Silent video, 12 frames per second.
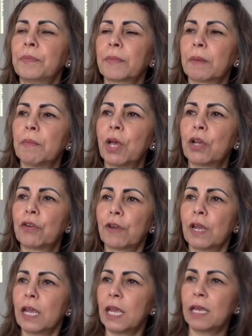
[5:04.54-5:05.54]

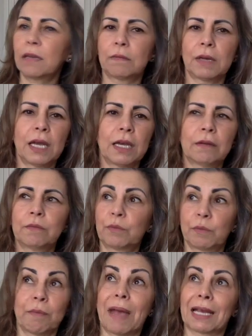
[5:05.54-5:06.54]
Mercury
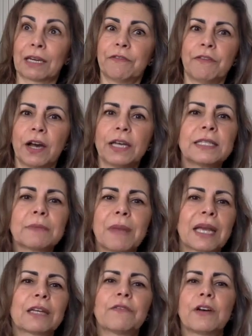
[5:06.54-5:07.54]
magnifies
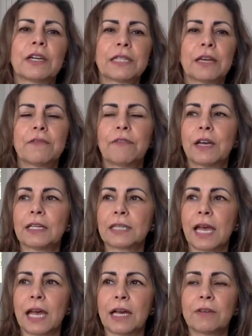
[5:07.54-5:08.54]
her first
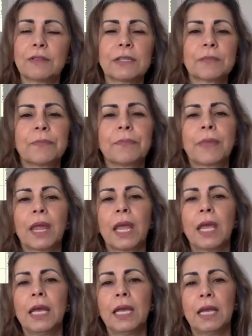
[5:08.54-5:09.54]
house.
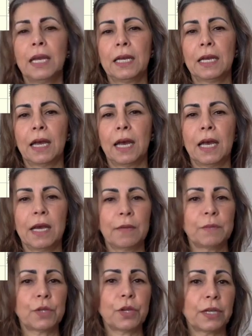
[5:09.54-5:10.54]

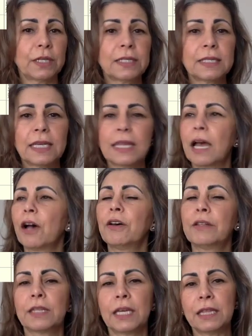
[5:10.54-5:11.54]
So you can see that
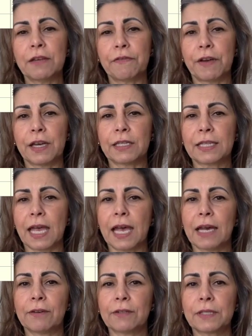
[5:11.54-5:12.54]
in the first
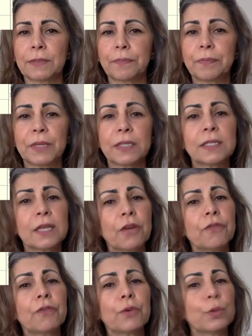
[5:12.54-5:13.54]
house. Sun
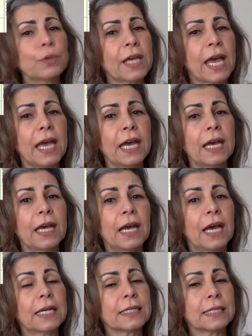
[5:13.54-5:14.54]
rules her
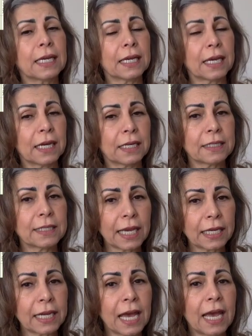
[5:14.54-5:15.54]

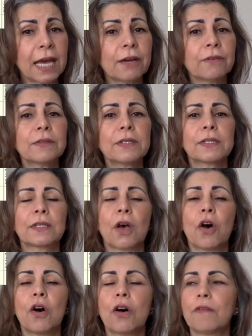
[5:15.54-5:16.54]
second house
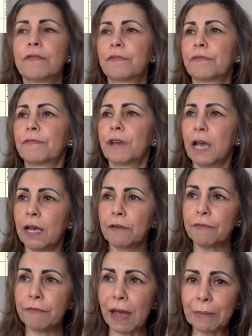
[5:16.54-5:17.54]
of
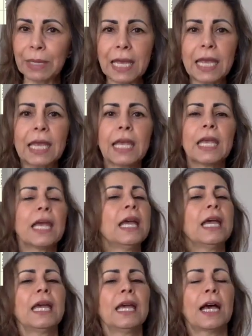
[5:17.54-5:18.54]
family
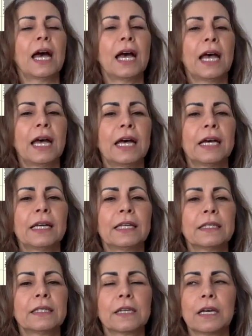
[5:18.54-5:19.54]
and